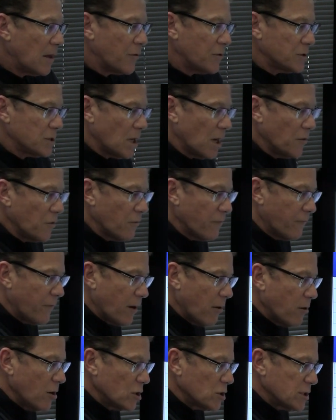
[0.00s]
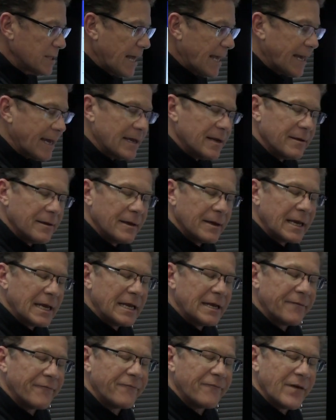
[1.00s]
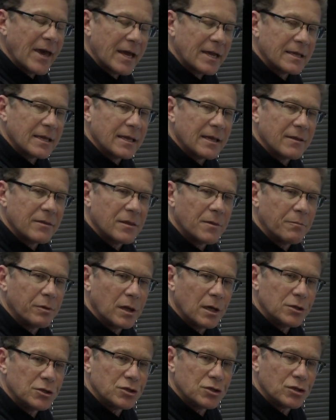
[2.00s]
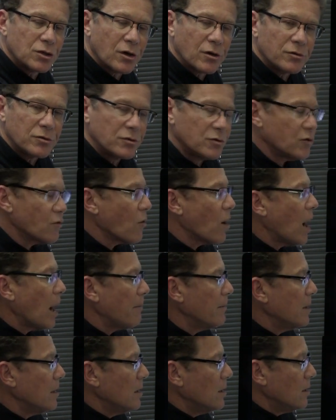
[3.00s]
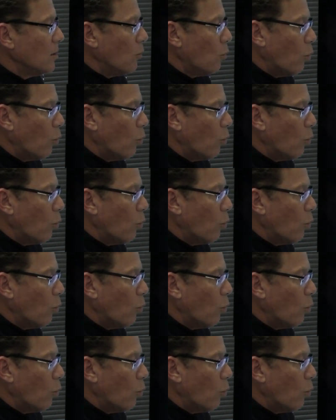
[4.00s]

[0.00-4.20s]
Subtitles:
Now, there's other variables that can affect the blood sugar drop.